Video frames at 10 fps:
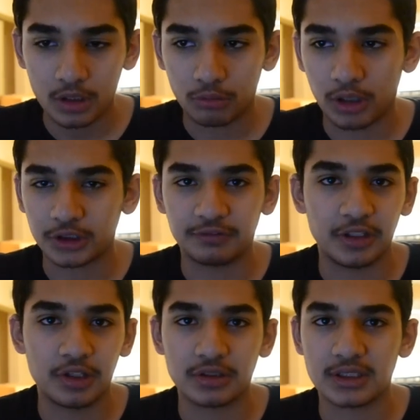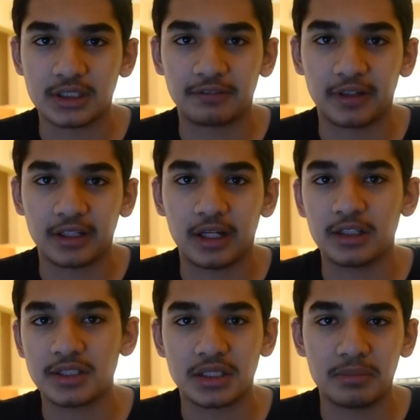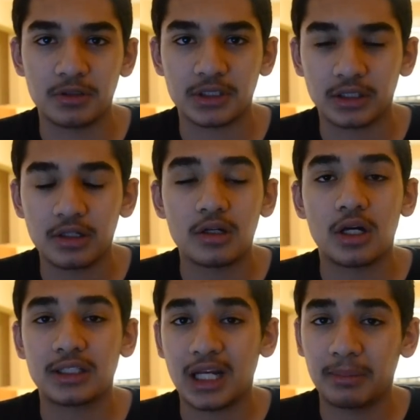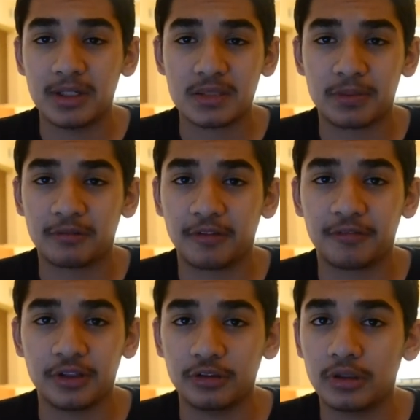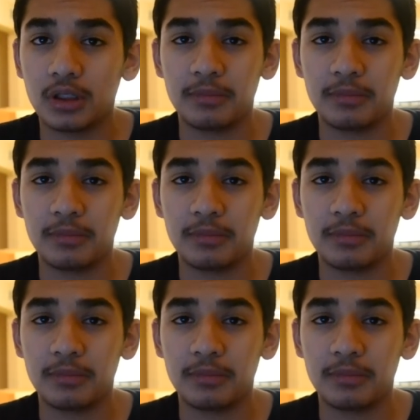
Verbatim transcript: watch videos and stuff like that and listen to music, a tablet is perfect for you.